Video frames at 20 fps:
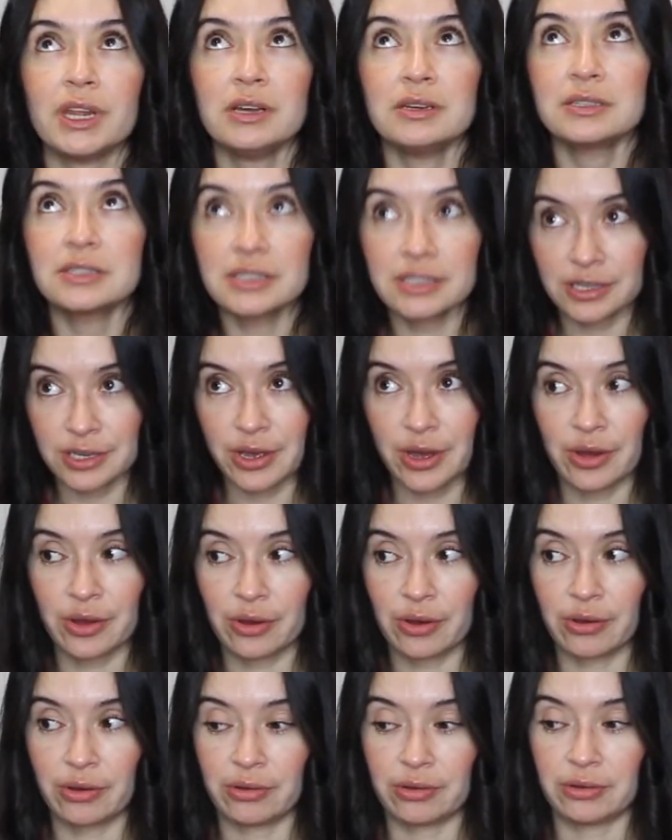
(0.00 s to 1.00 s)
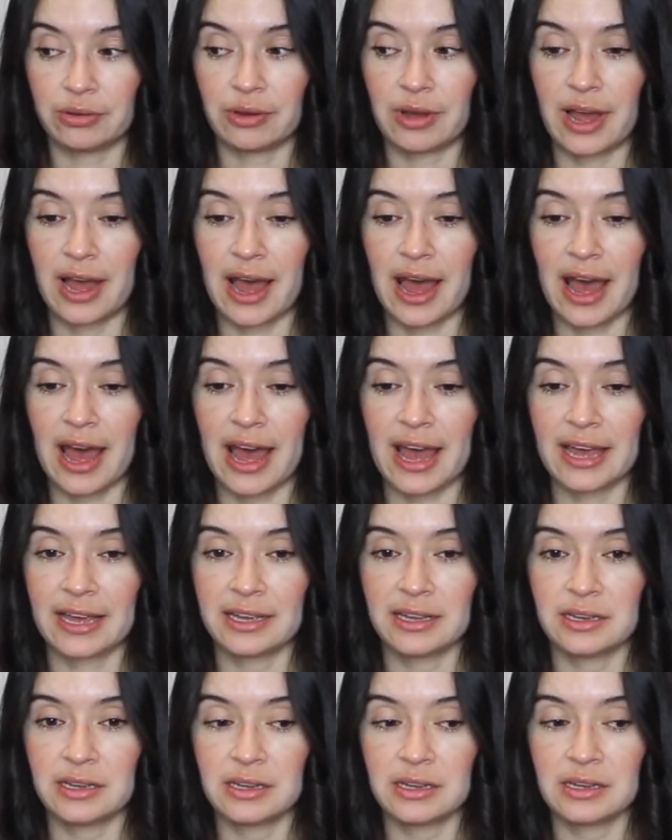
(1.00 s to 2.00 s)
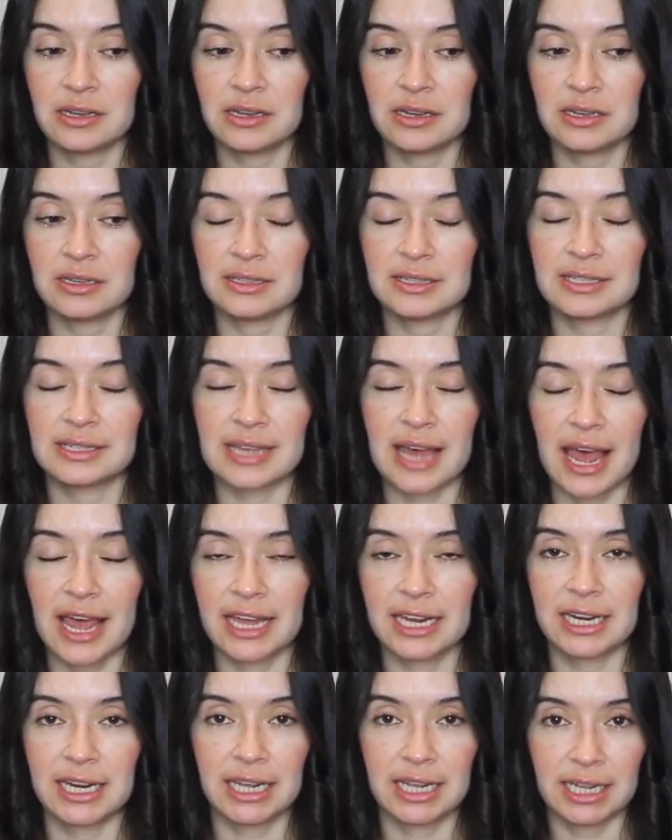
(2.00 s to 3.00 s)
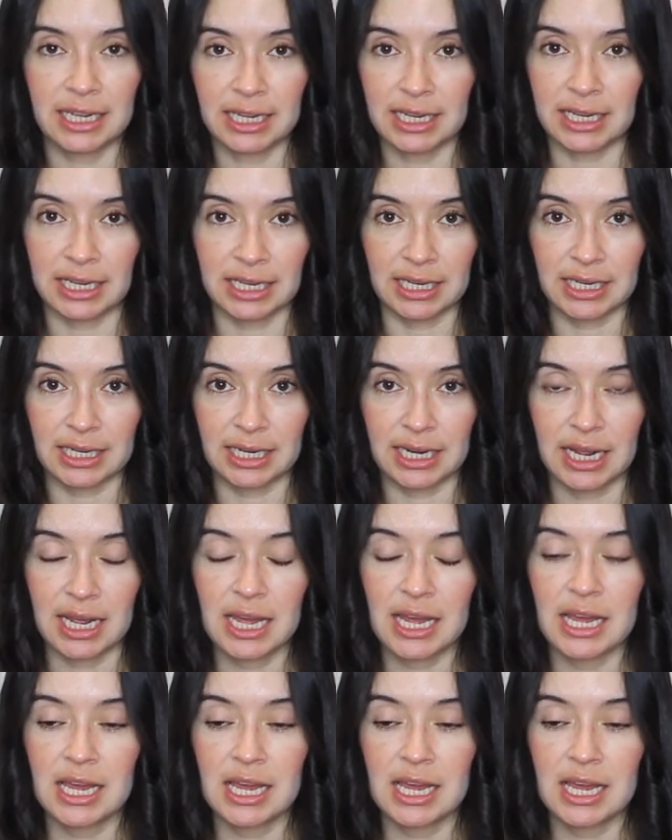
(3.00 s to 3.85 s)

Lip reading: so I signed in